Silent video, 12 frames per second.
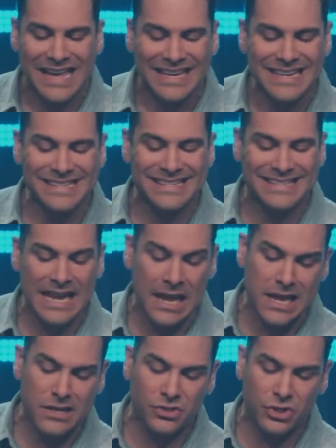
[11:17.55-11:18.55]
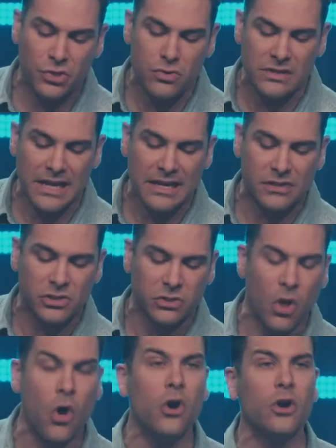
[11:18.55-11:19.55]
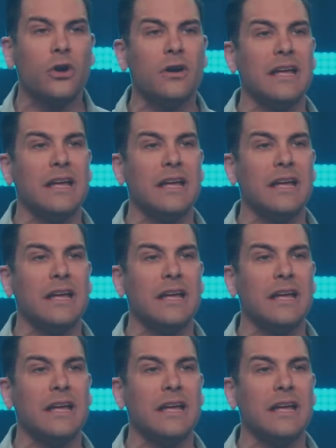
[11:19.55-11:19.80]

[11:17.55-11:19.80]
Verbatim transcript: he stayed 2 days longer